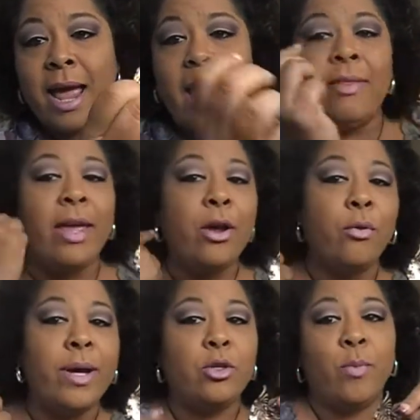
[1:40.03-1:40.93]
and the
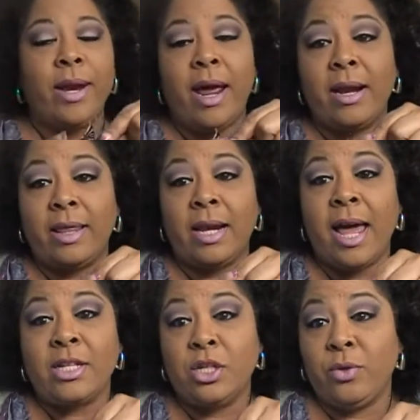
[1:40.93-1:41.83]
earrings were made out of the
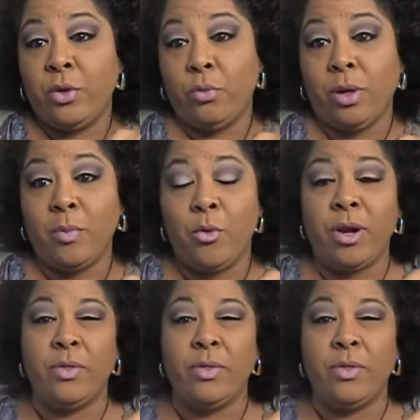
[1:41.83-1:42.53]
glass too, and they were really pretty.